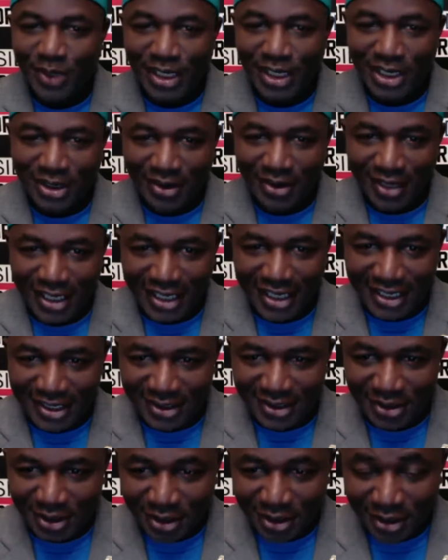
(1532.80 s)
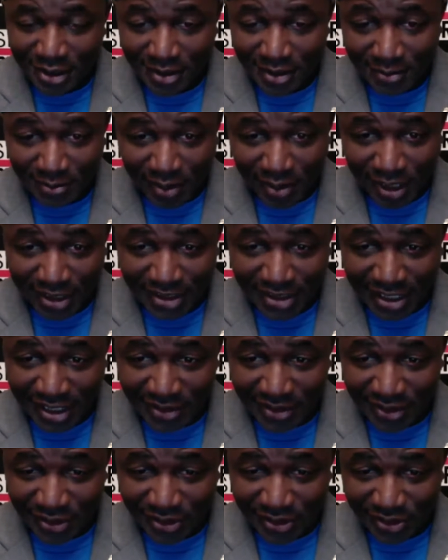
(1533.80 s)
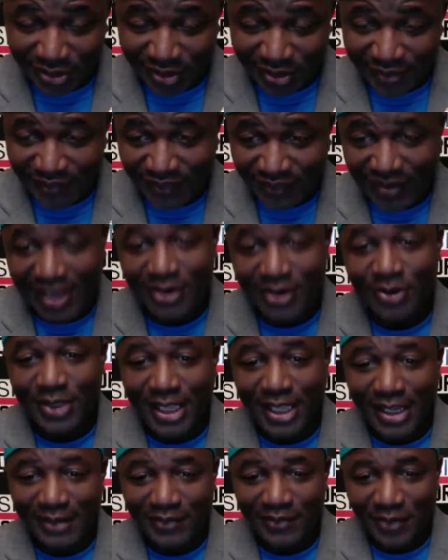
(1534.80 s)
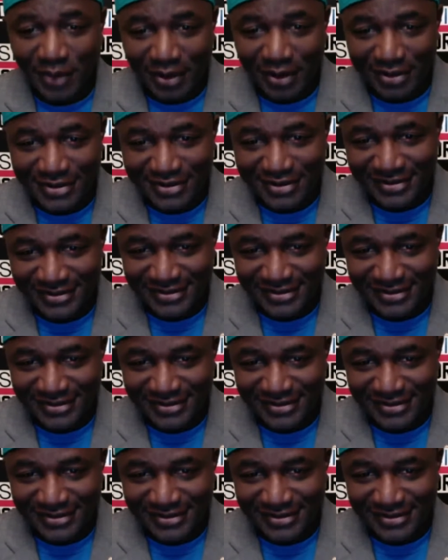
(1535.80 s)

to go ahead and break down the third and final game for us?